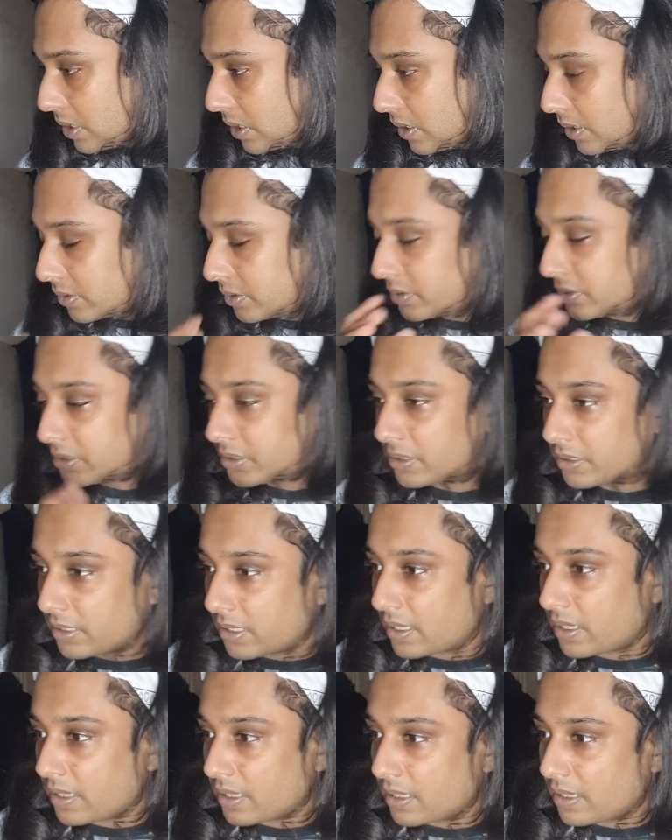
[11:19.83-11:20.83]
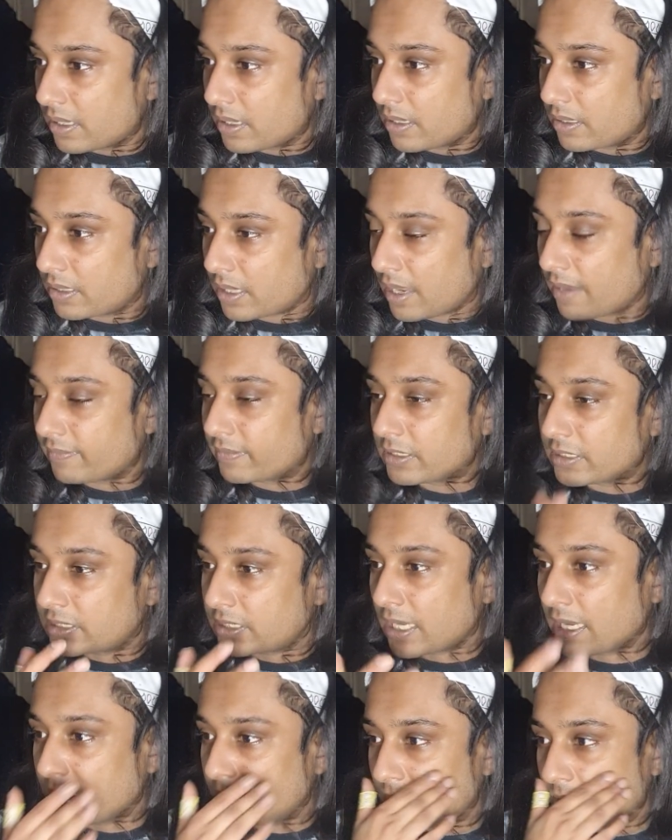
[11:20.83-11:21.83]
I used to have the
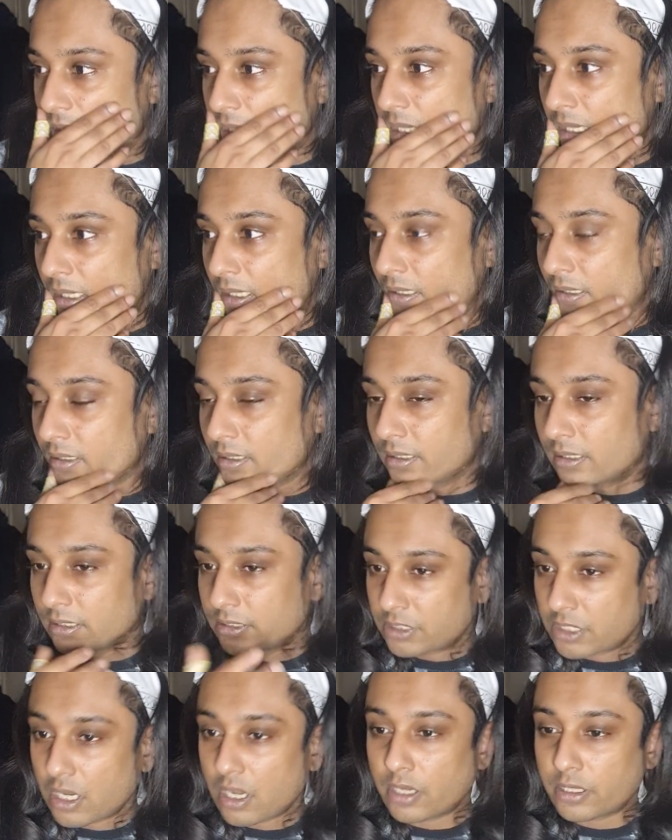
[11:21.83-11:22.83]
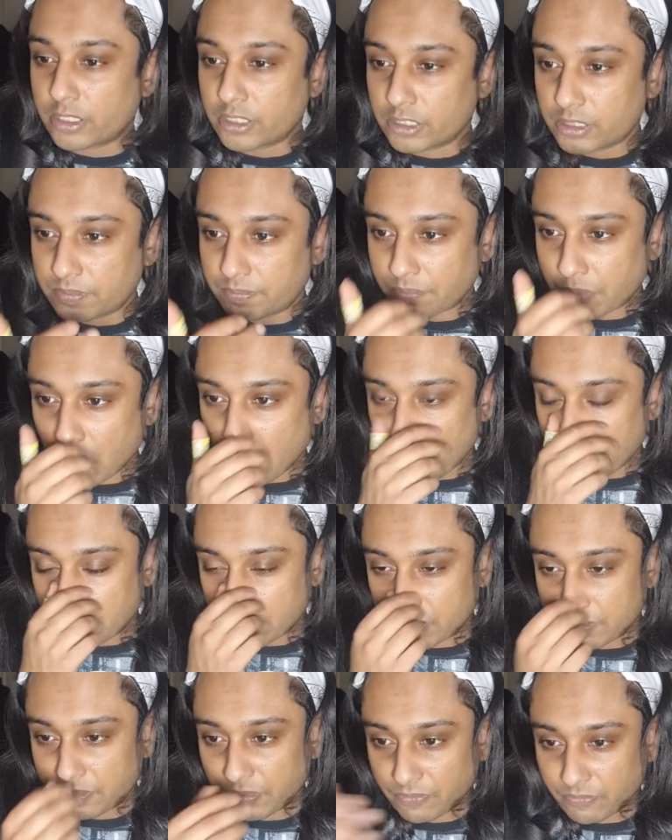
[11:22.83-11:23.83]
same thing. The Turkish
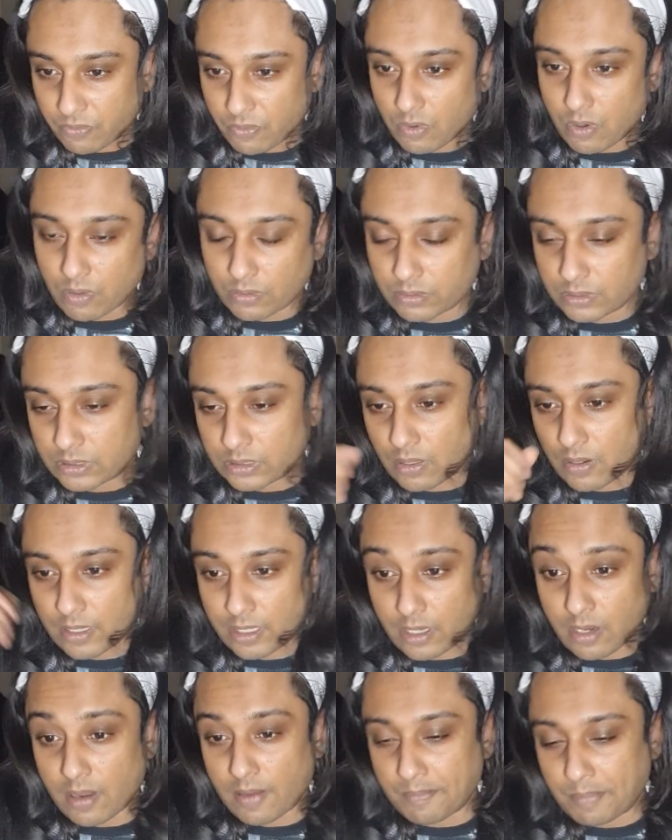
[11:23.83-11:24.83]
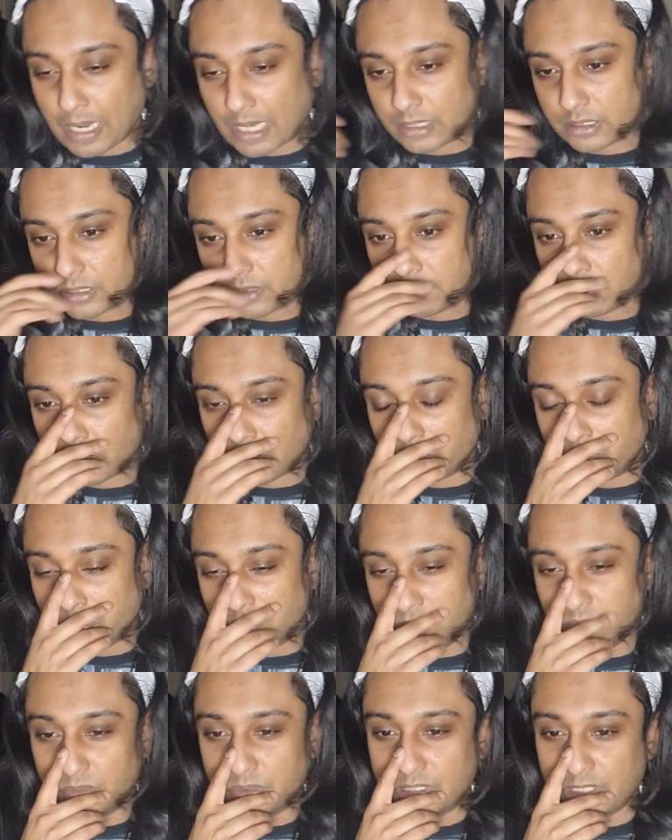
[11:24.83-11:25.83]
barbers, before I started going back to my
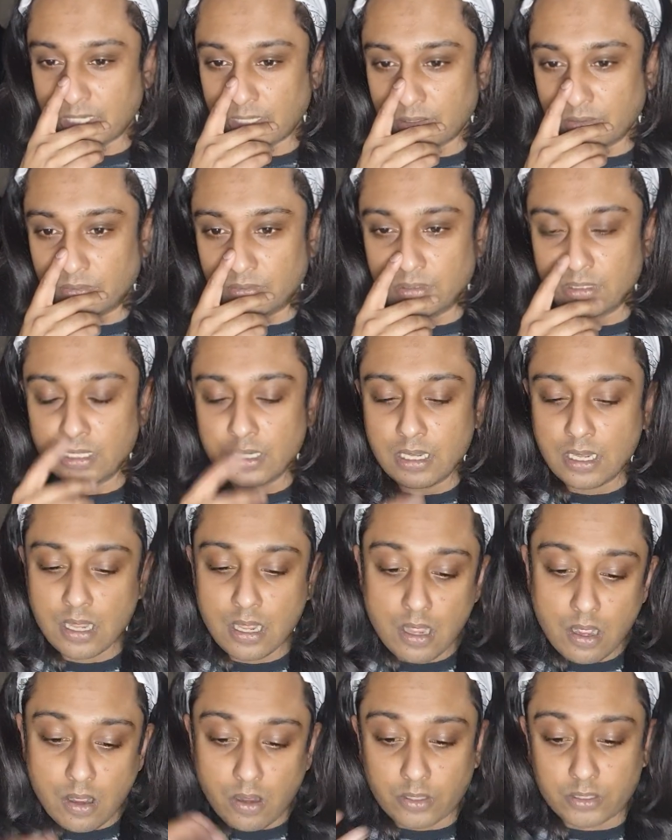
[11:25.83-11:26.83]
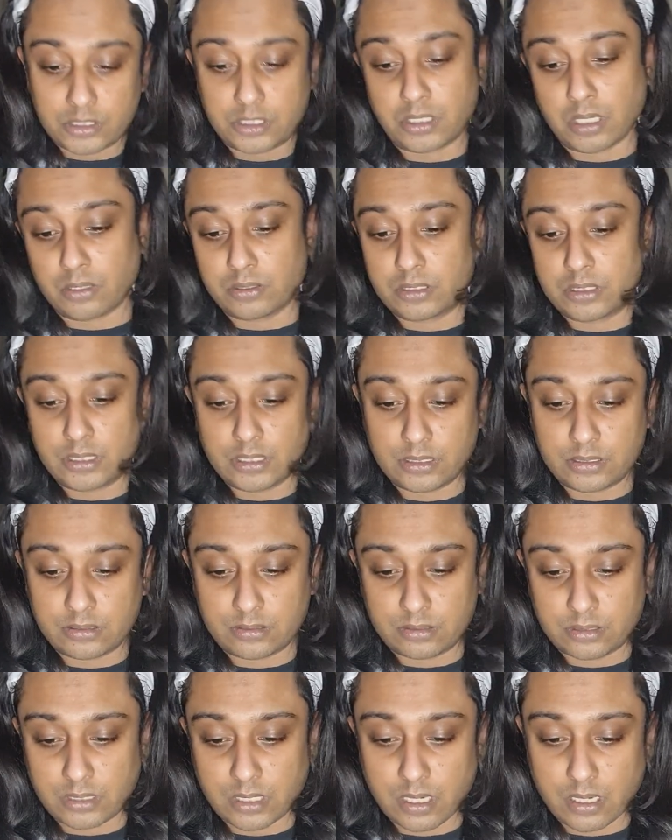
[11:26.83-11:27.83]
normal salon, I used to go to this
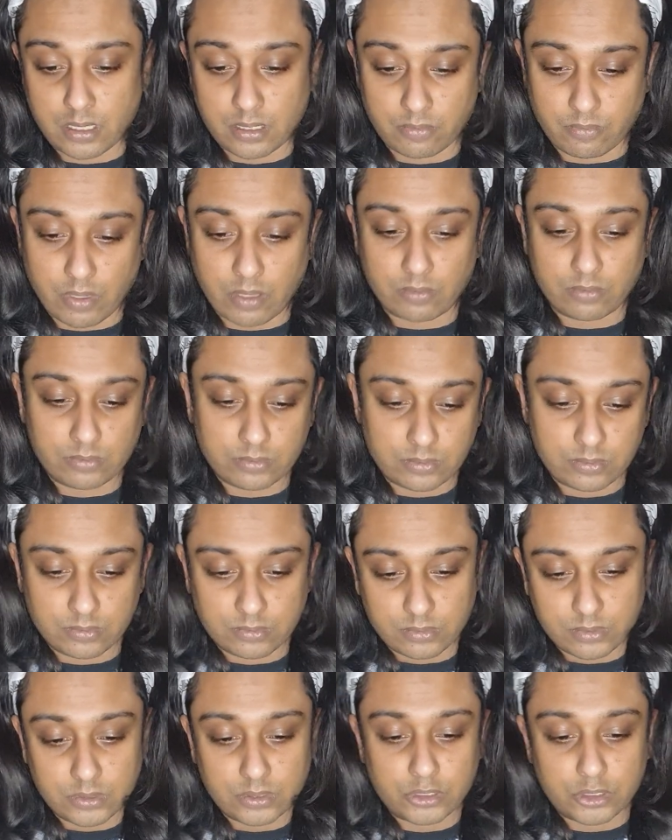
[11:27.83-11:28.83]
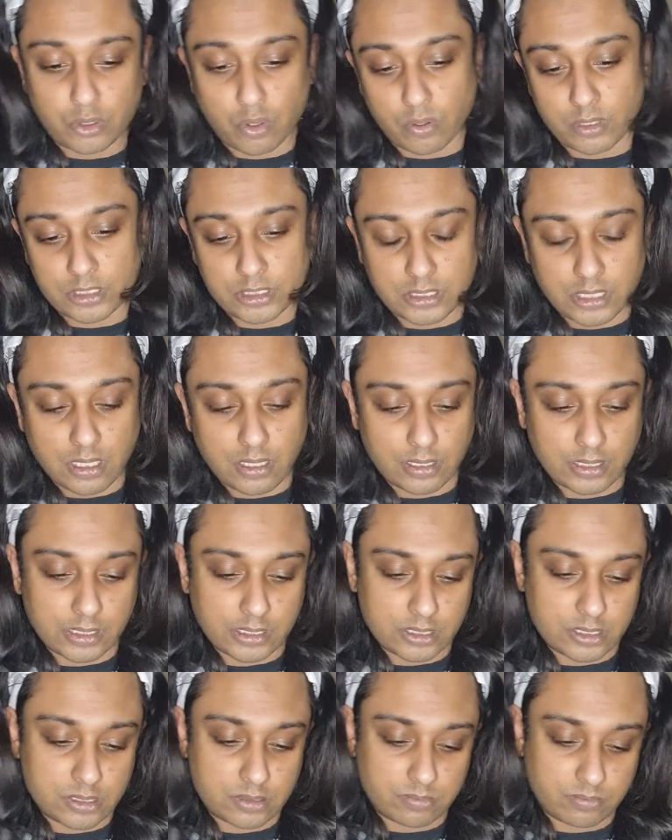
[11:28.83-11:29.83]
Scottish
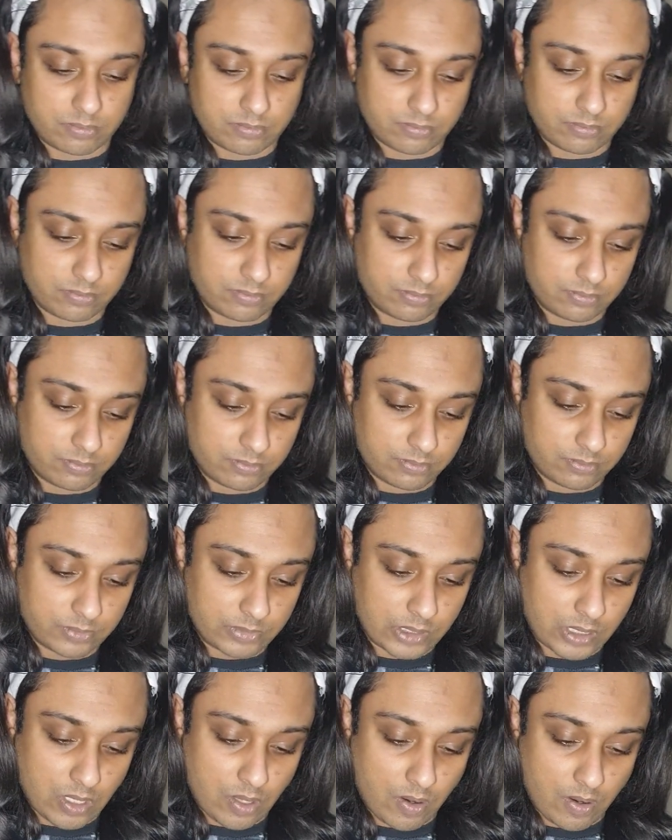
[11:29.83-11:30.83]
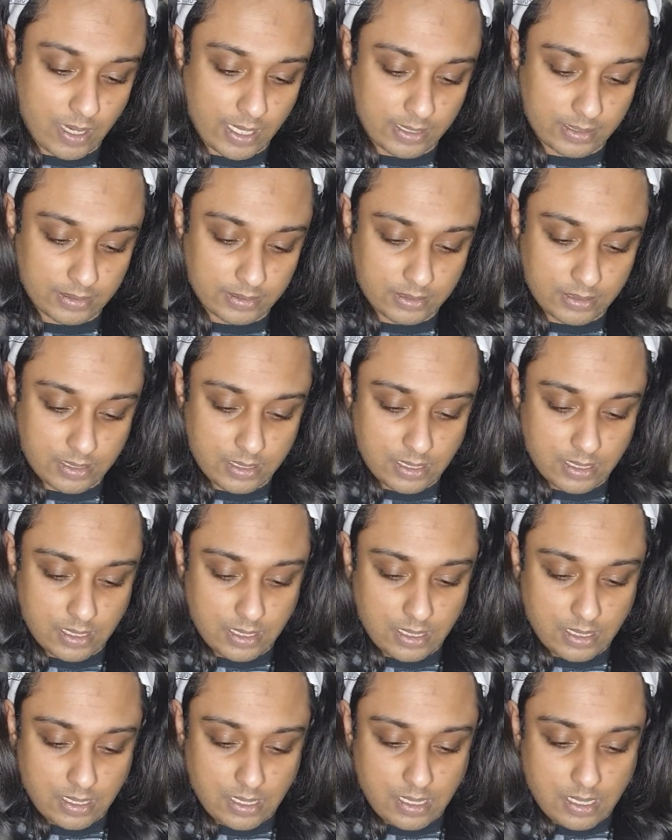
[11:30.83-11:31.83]
Turkish guy,
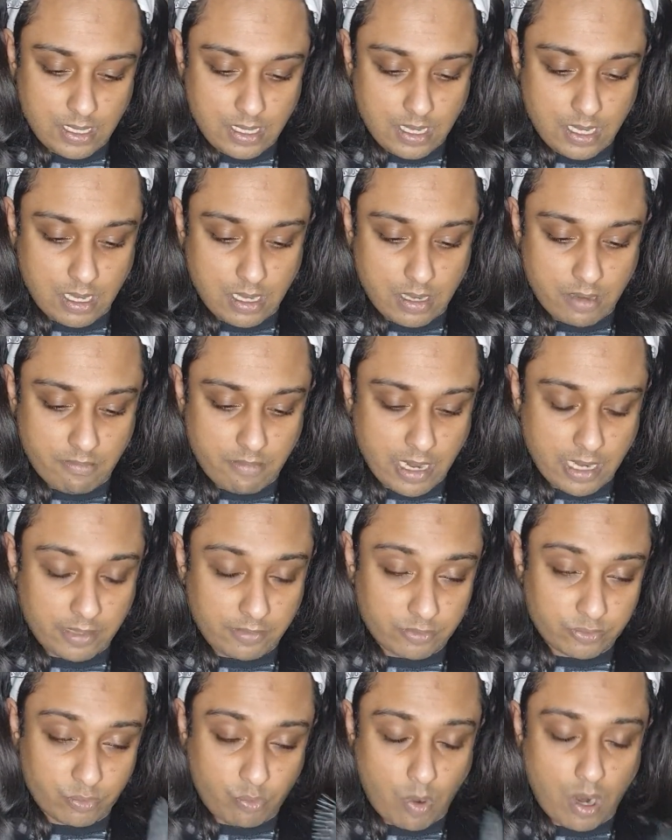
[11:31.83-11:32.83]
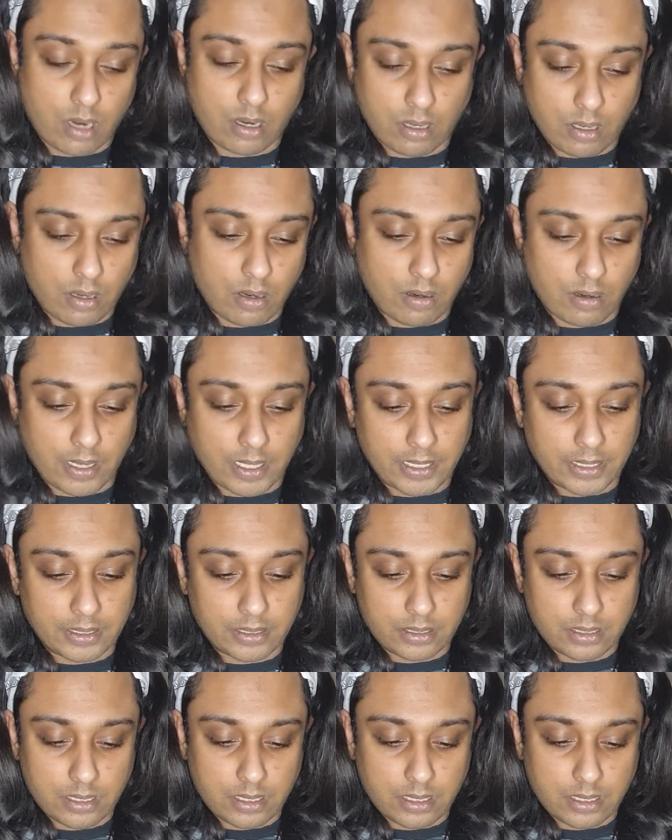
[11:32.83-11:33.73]
and it was one guy,